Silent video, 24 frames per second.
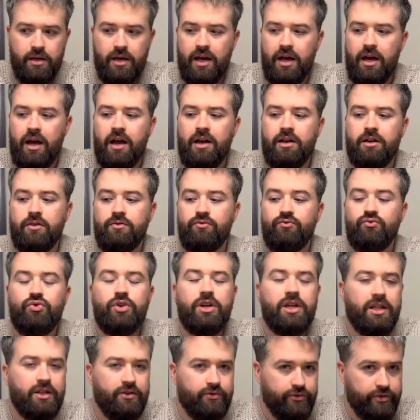I can
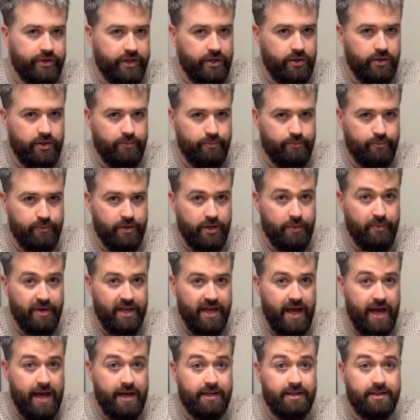really feel the
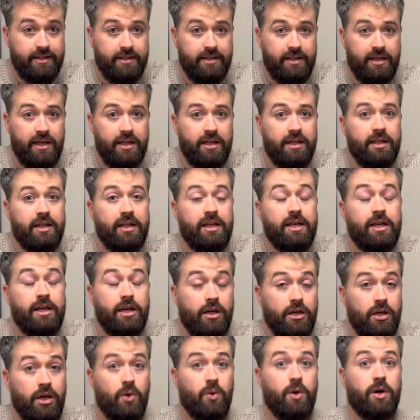PX in the
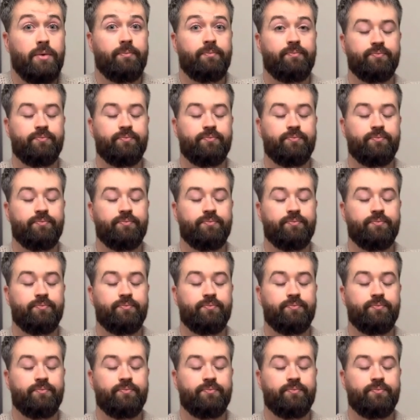anoa.